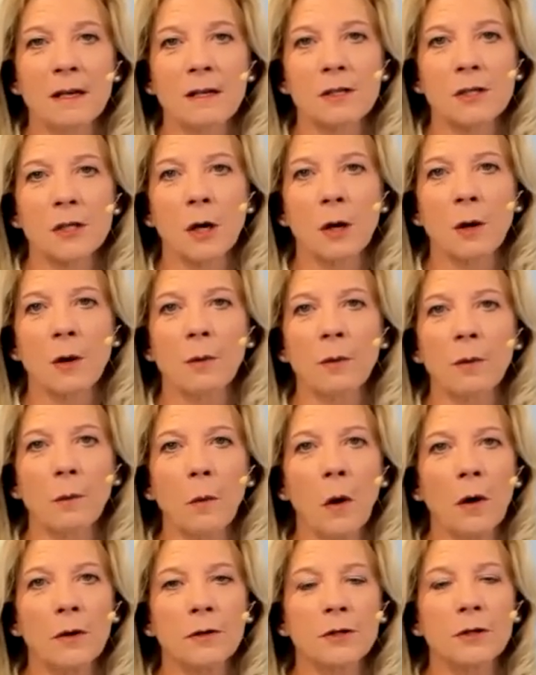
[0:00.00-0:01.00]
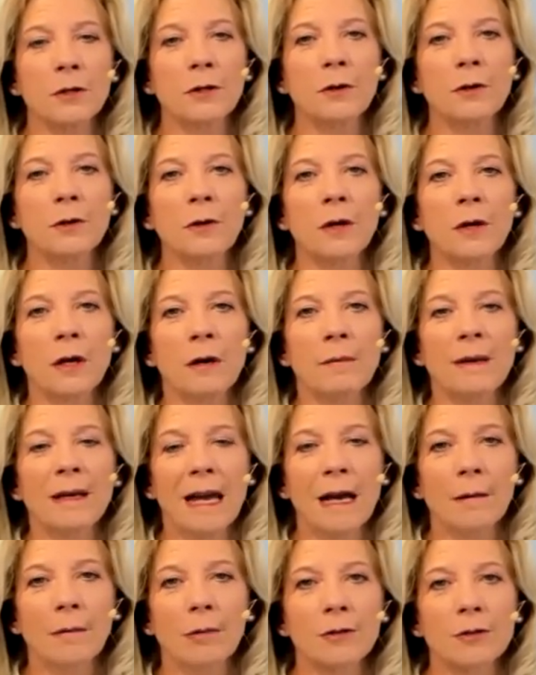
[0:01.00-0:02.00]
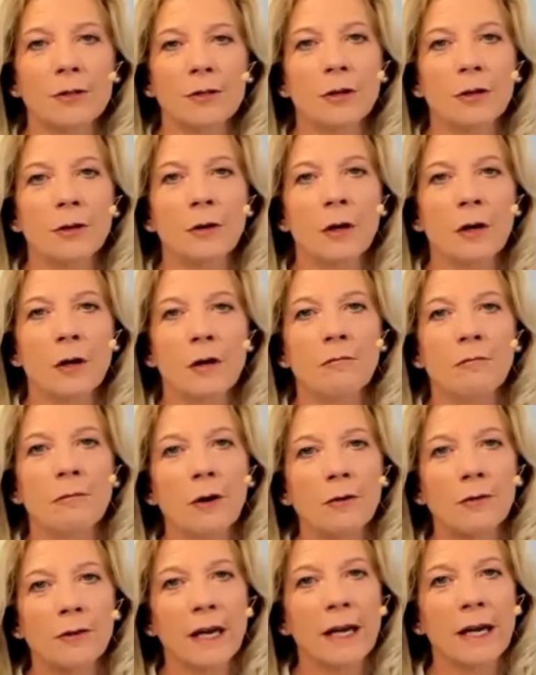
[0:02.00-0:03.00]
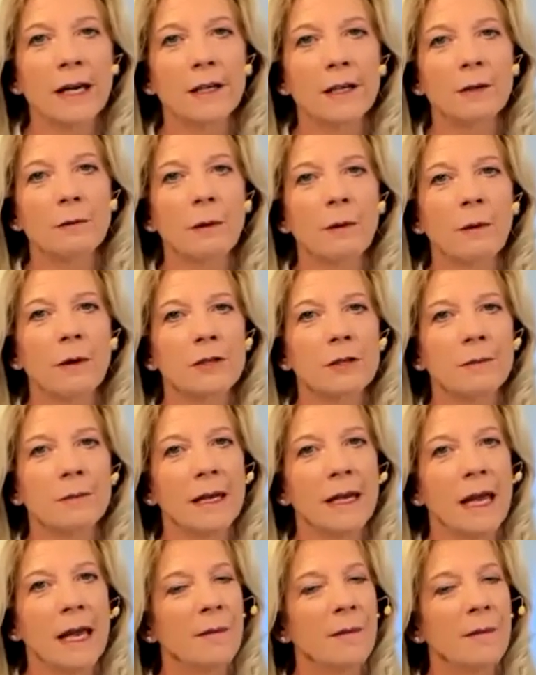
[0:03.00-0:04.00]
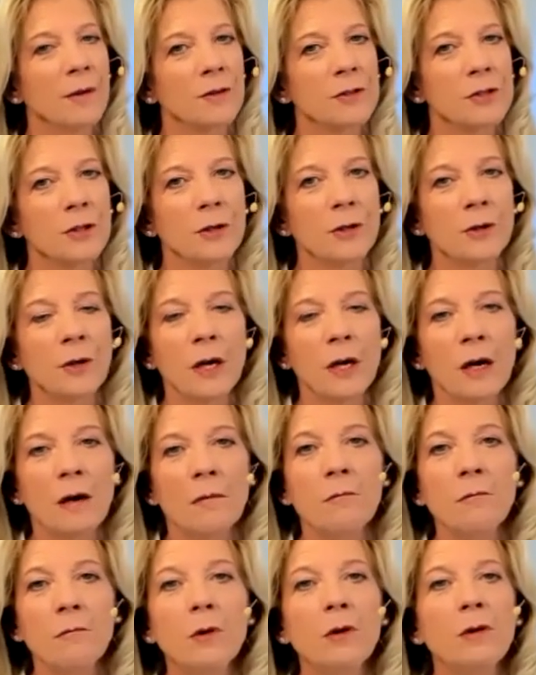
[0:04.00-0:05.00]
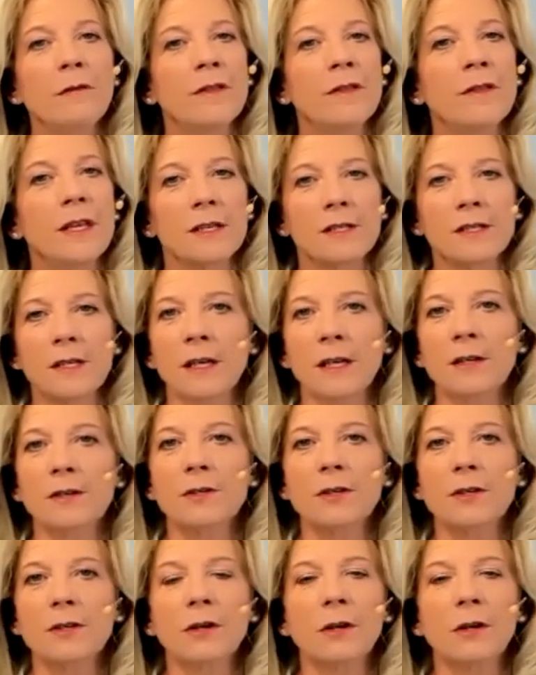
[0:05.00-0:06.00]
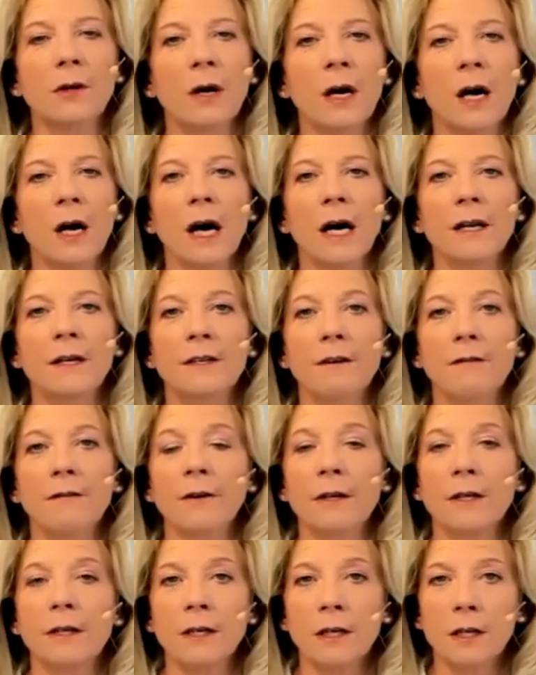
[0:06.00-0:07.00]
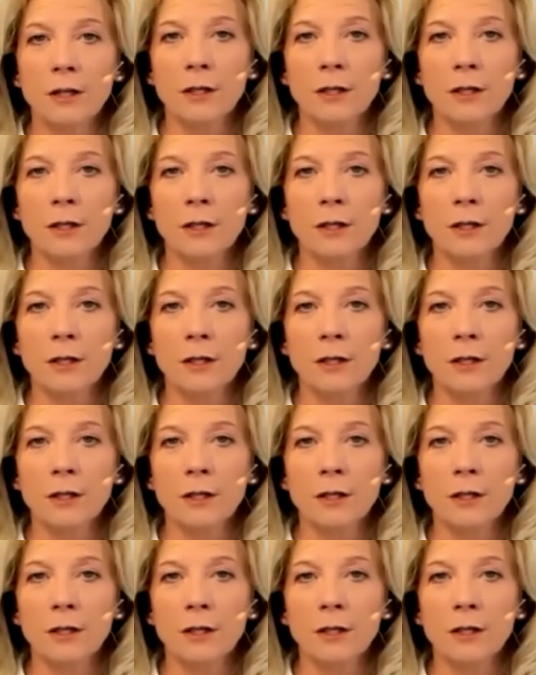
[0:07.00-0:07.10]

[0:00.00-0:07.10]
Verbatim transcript: So we want to be able to both and. We want to be able to move this into a different